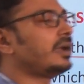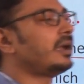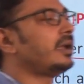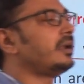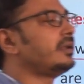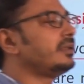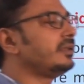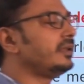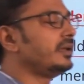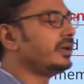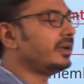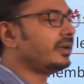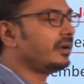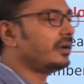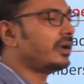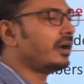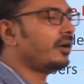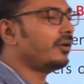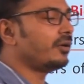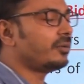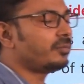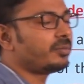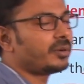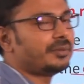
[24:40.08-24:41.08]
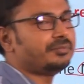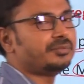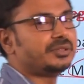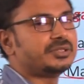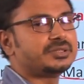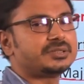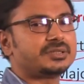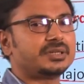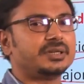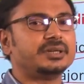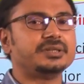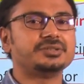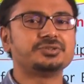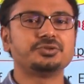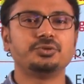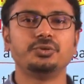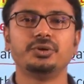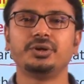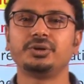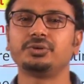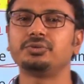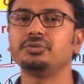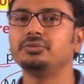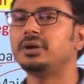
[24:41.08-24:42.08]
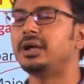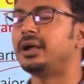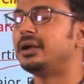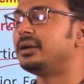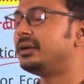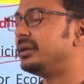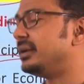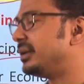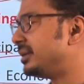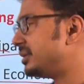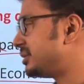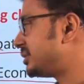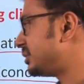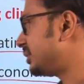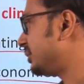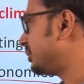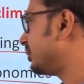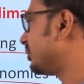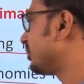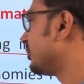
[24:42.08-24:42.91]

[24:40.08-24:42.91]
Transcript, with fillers: and there our Prime Minister is going to address.